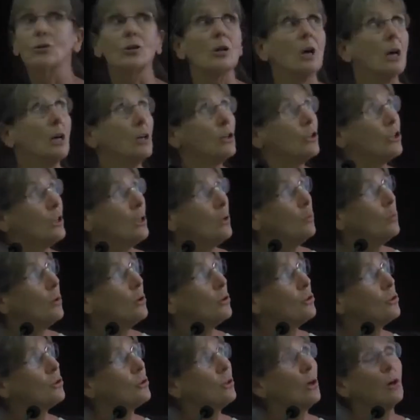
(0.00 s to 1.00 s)
She wants
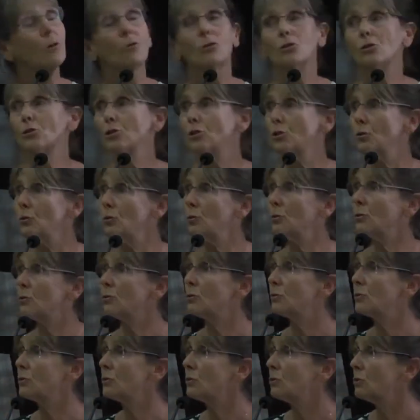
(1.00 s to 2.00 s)
the students
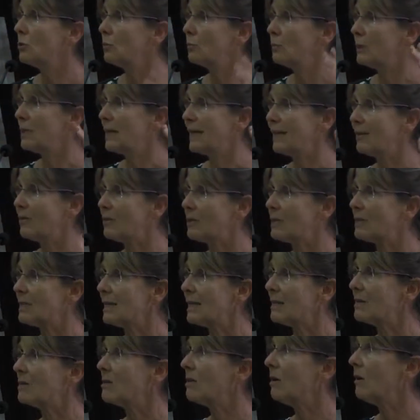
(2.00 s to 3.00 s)
to be at the center
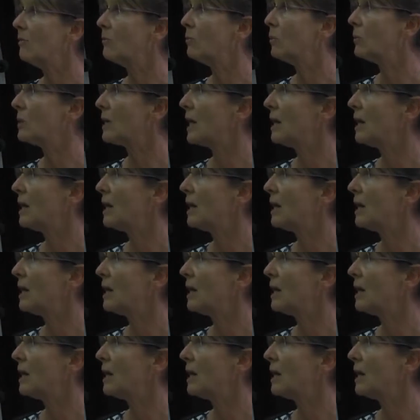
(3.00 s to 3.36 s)
of whatever